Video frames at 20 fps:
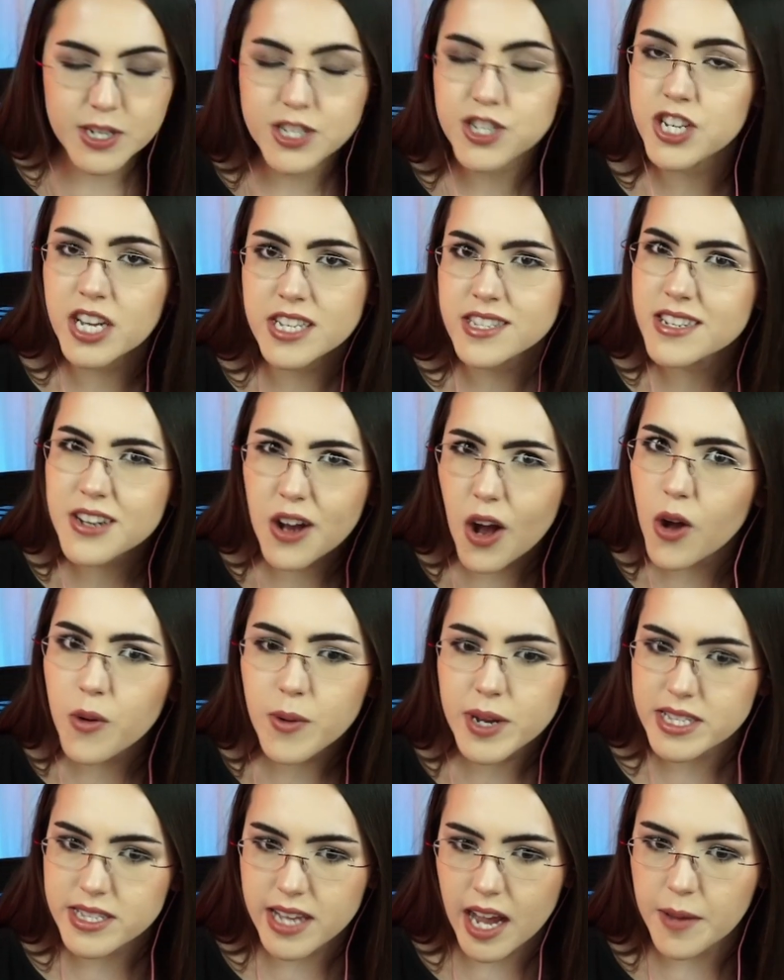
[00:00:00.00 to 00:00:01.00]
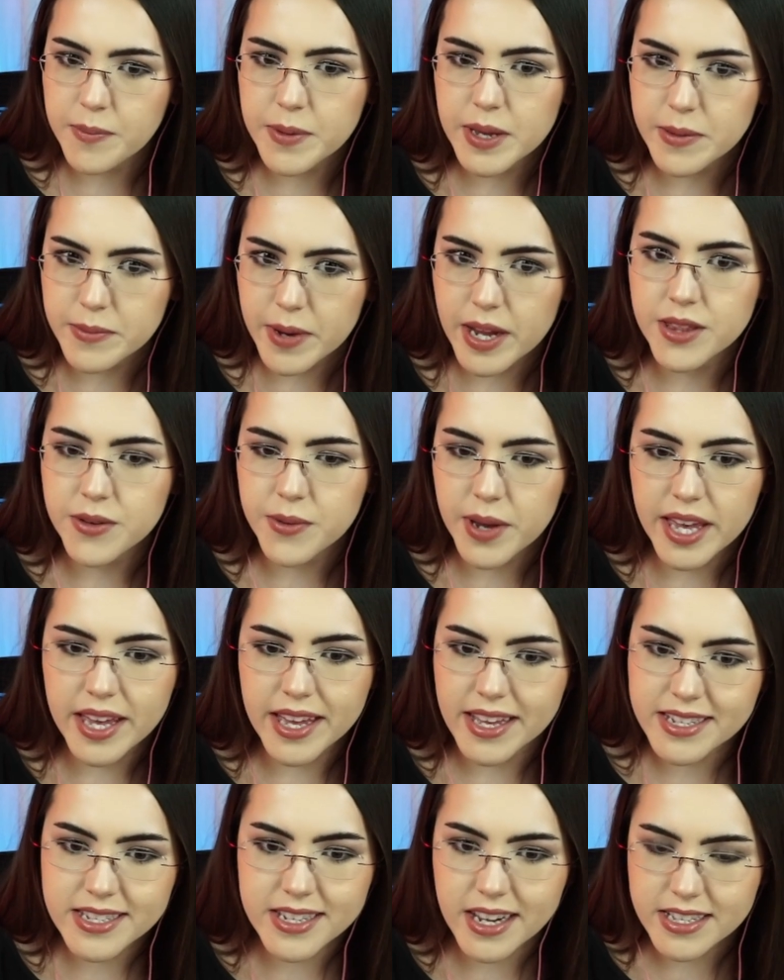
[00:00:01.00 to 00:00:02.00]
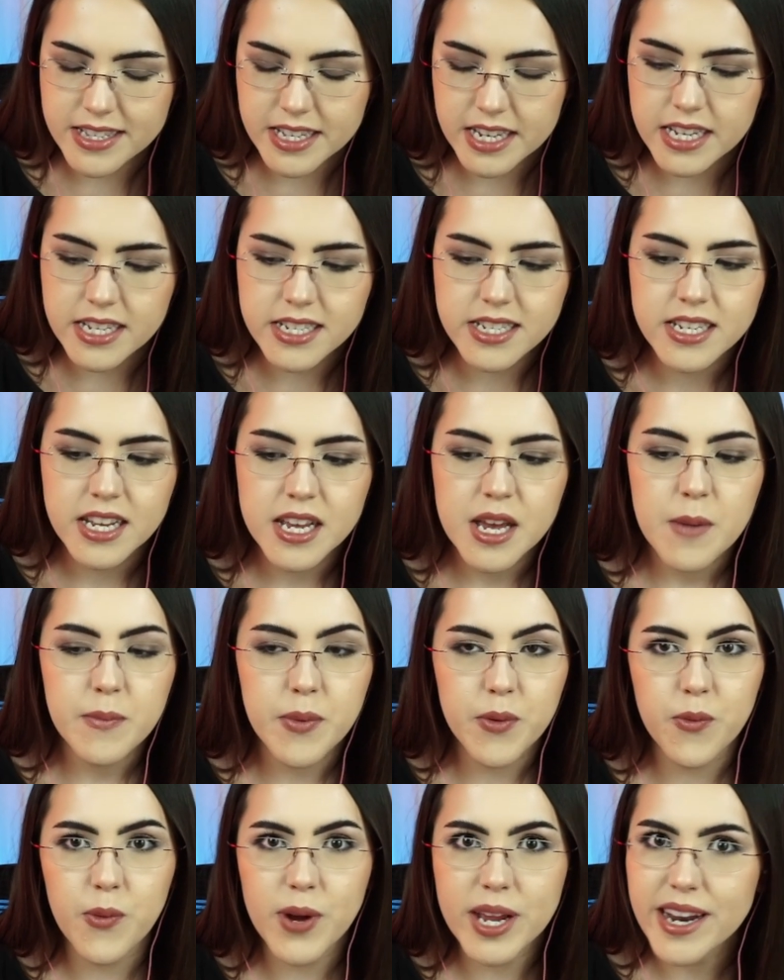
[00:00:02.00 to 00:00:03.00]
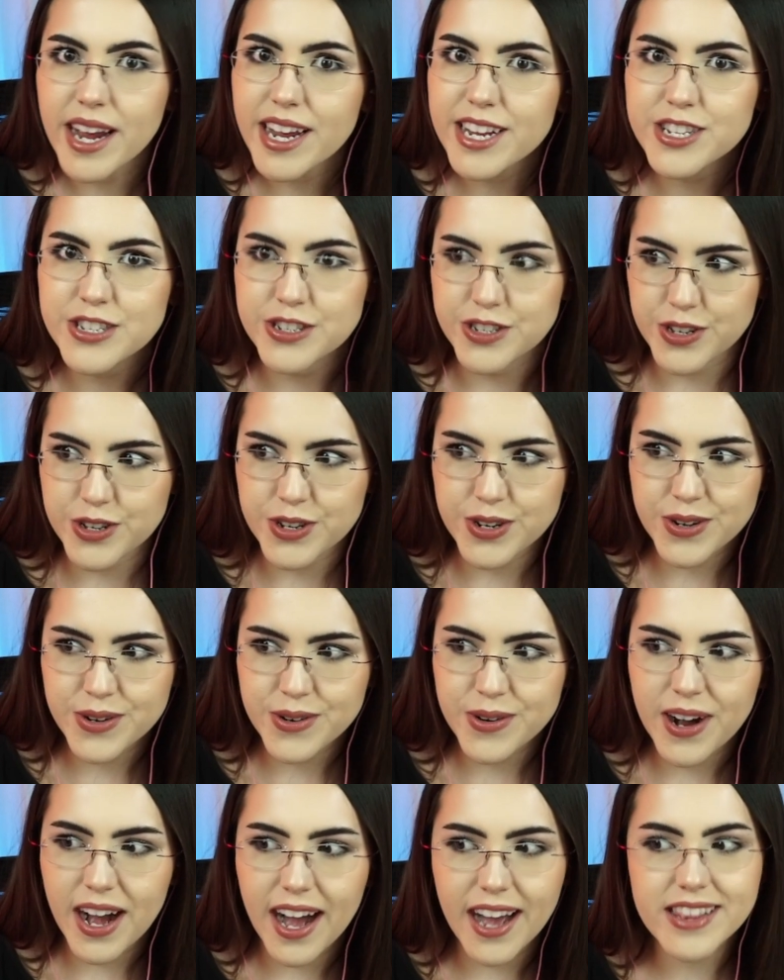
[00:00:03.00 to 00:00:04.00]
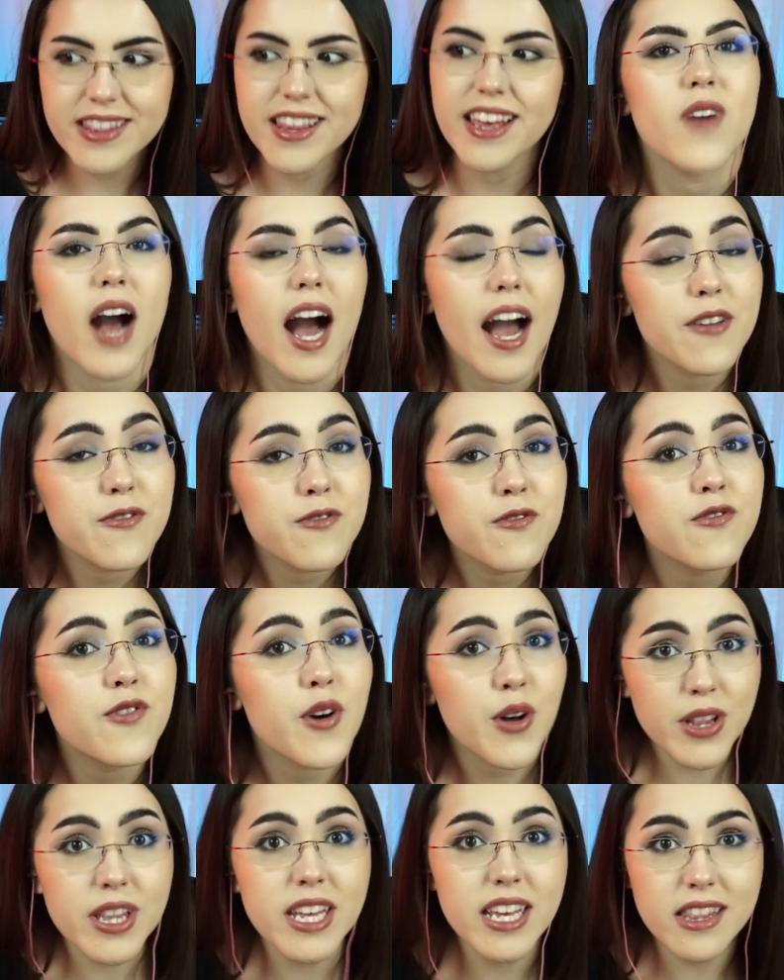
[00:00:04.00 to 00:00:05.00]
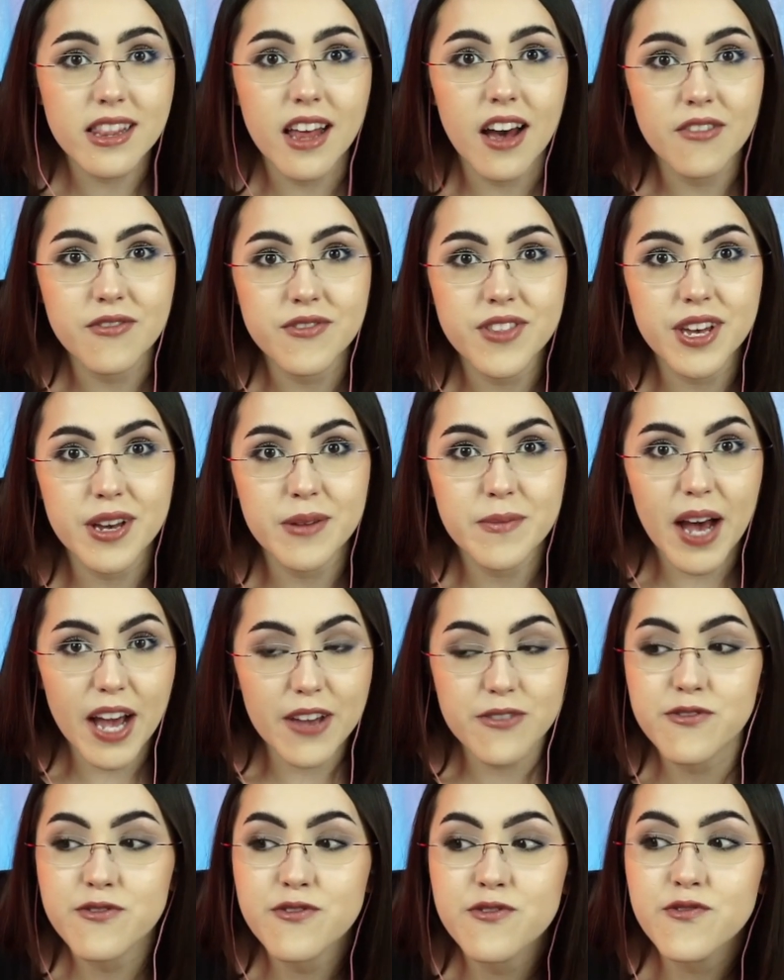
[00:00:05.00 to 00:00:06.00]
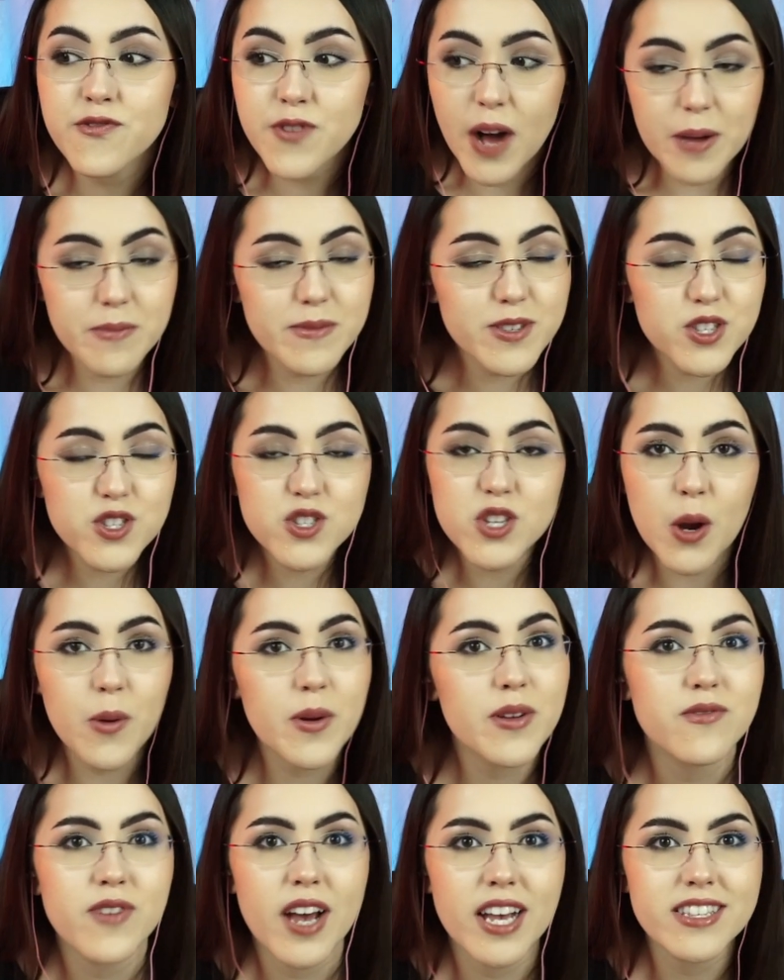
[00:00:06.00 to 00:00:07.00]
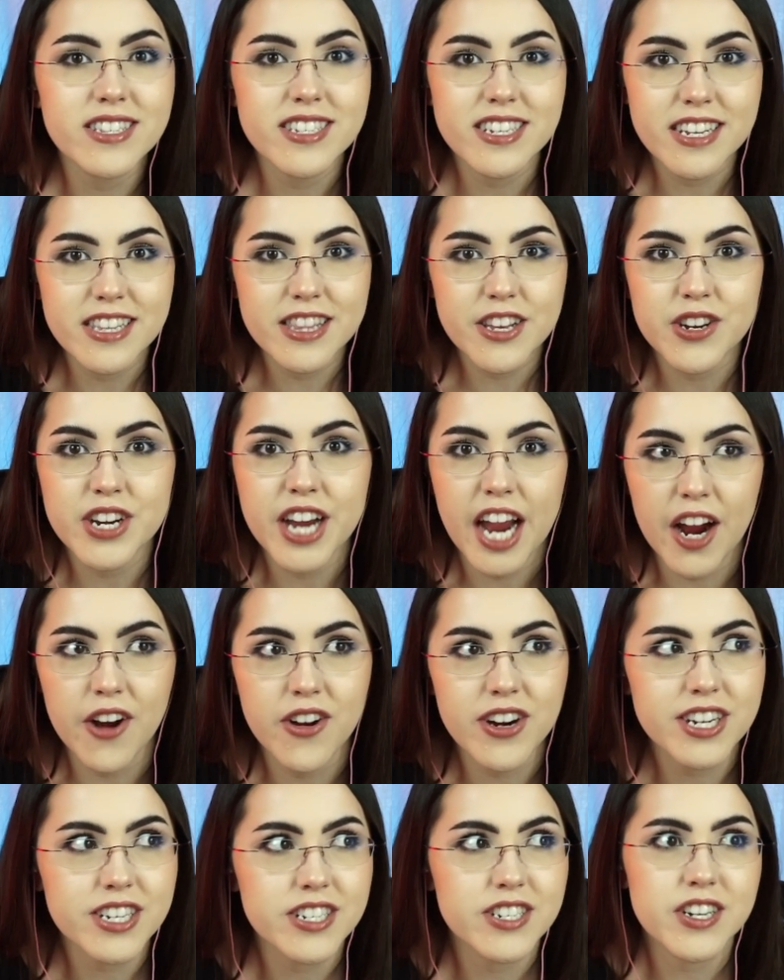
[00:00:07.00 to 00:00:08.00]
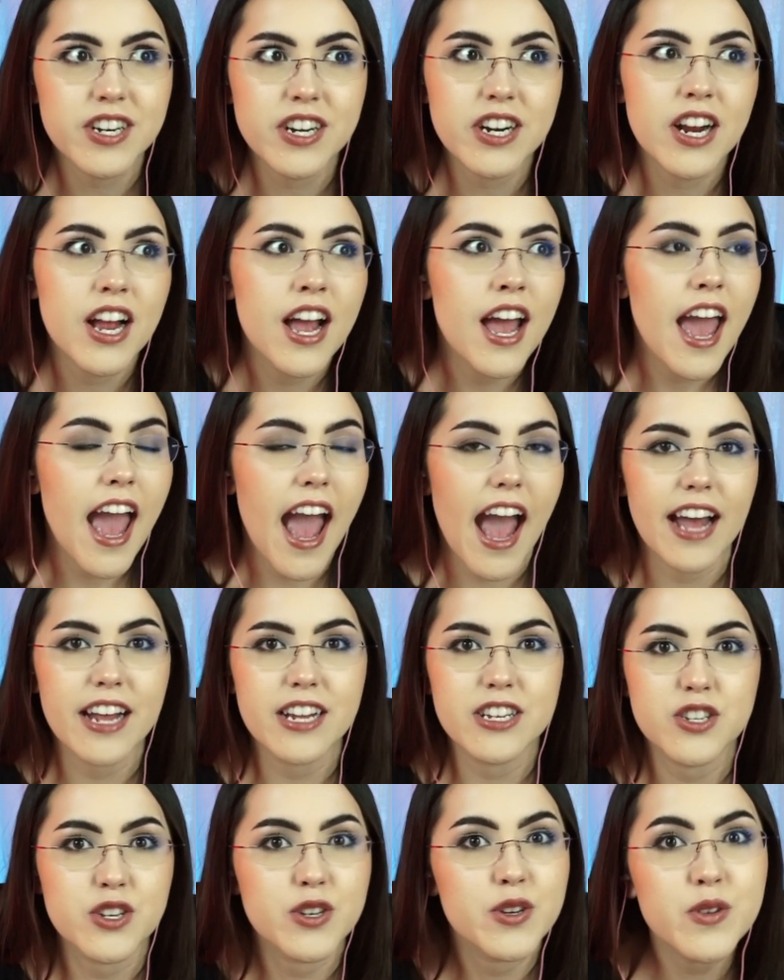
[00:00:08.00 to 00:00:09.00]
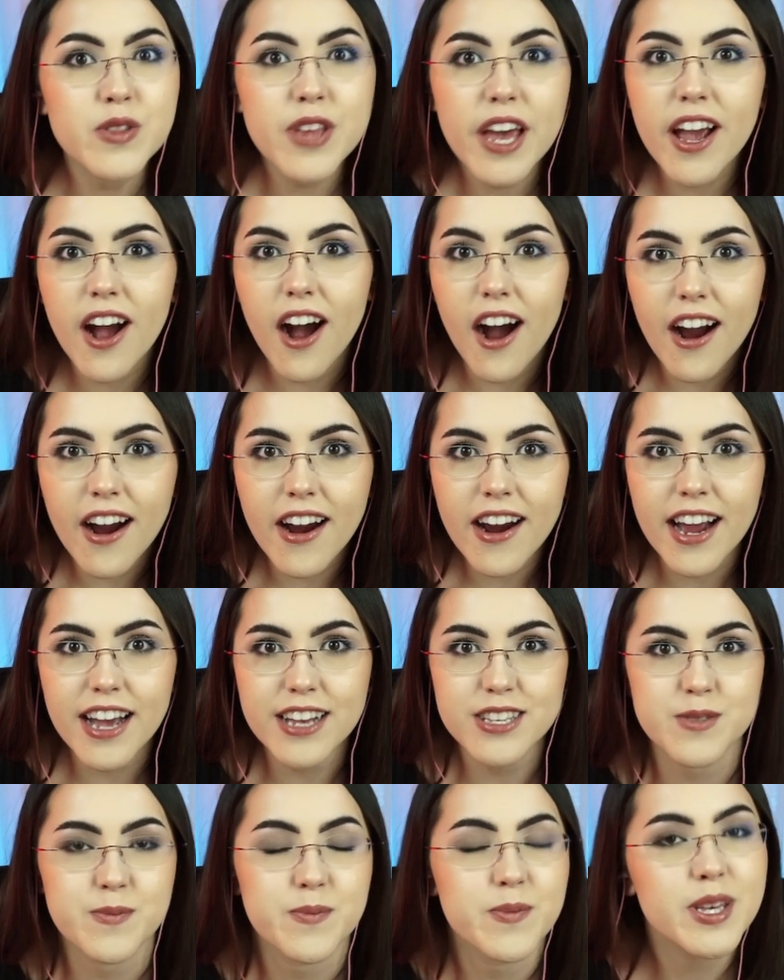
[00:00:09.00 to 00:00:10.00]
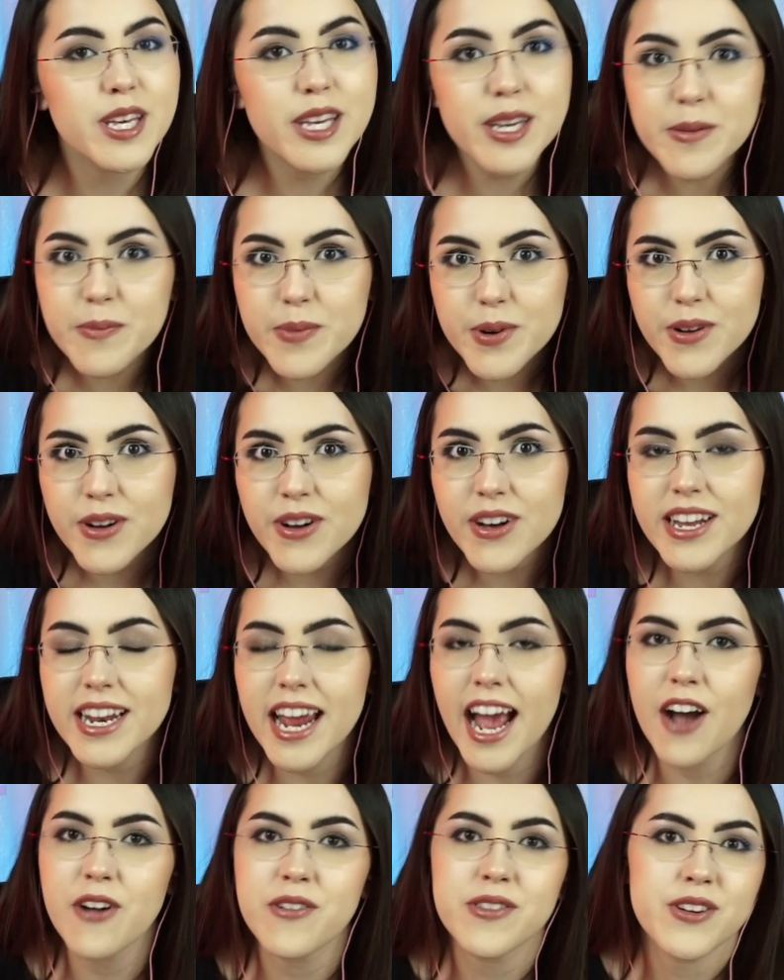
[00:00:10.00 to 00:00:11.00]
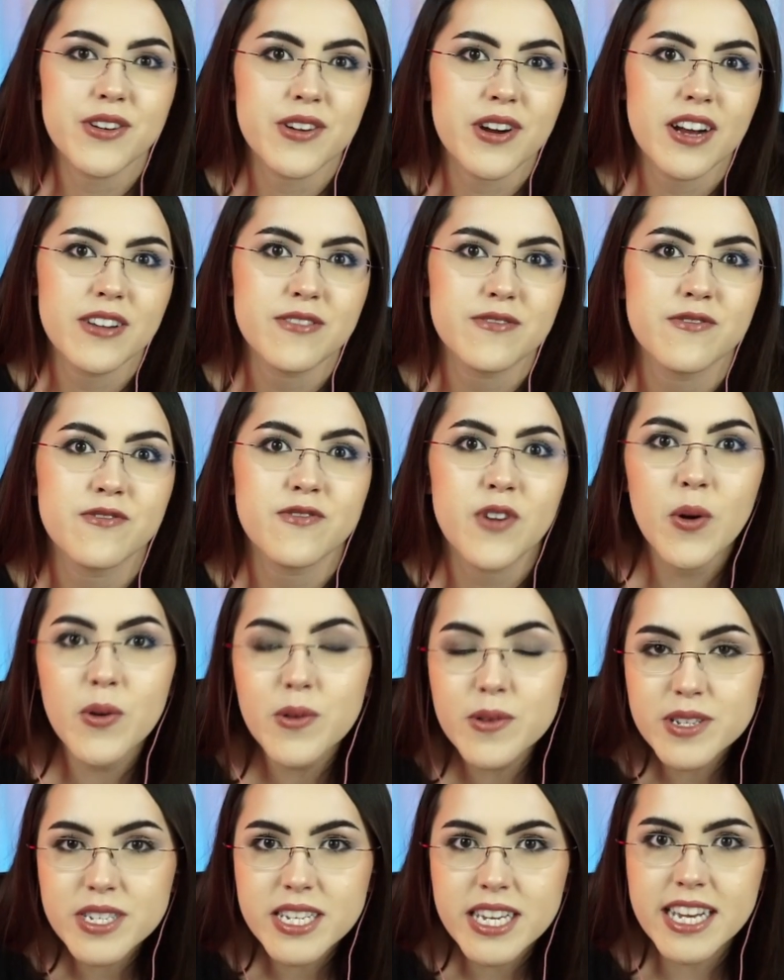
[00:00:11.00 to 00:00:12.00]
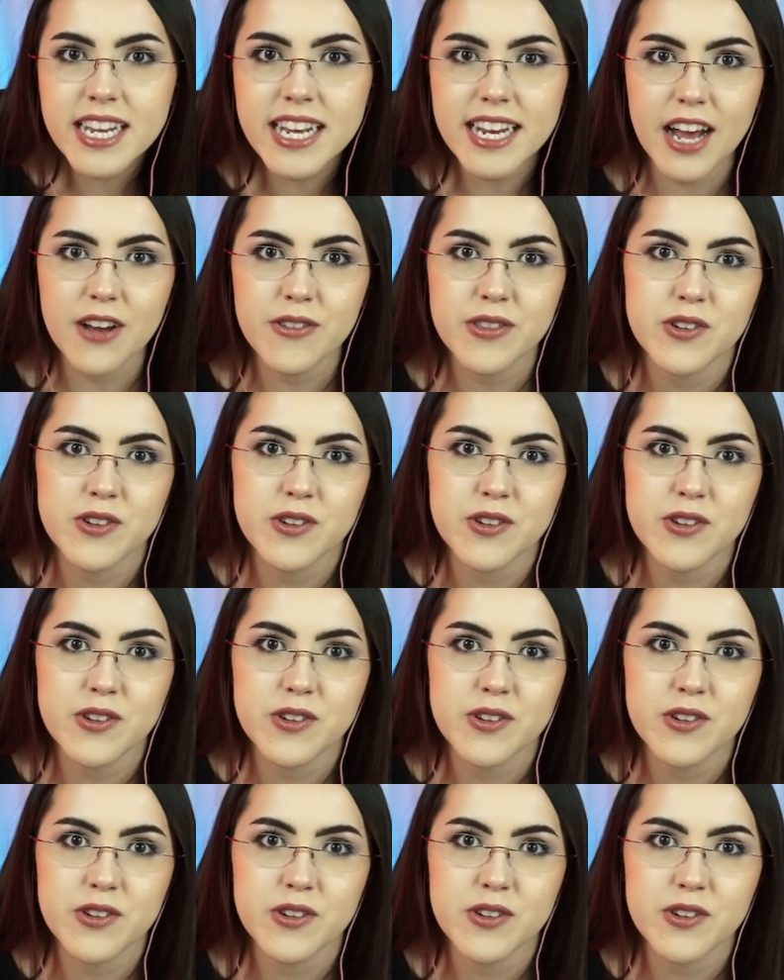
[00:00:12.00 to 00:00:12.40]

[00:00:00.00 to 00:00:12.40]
doesn't always happen, by the way, it doesn't. But when I do, I fully love them. I I'm so invested in their character and who they are as people and how they're unfolding and how they're